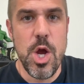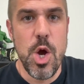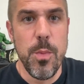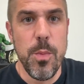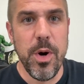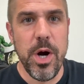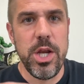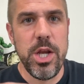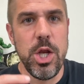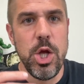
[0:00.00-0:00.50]

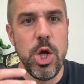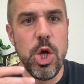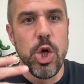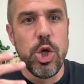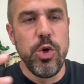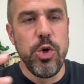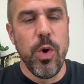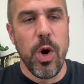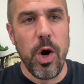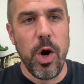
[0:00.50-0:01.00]
But
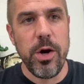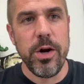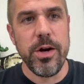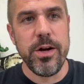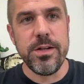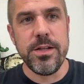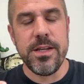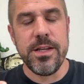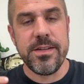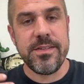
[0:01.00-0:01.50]
you
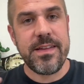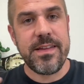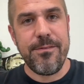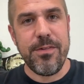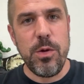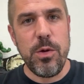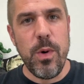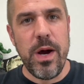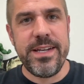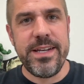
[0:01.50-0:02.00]
heard
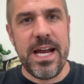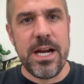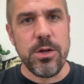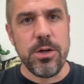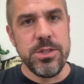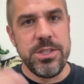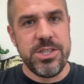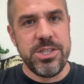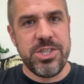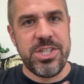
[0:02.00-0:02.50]
Stephanie White, not
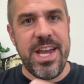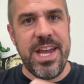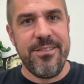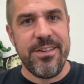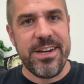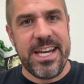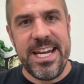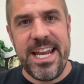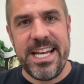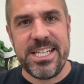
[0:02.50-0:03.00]
only does she have a
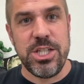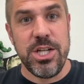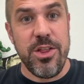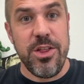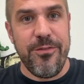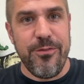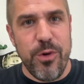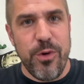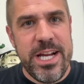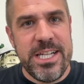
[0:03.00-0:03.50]
connection to the
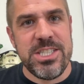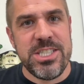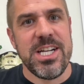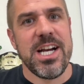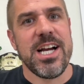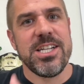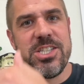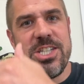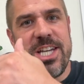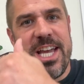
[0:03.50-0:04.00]

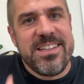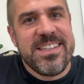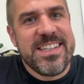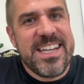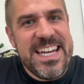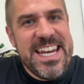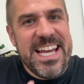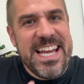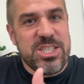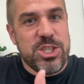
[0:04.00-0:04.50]
franchise, she has a
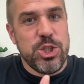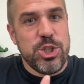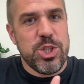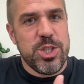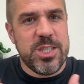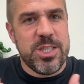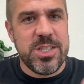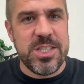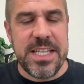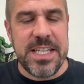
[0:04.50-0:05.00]
connection to
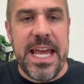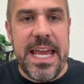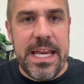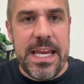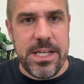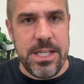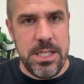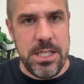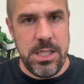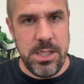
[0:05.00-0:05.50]
the
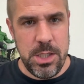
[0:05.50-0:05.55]
state.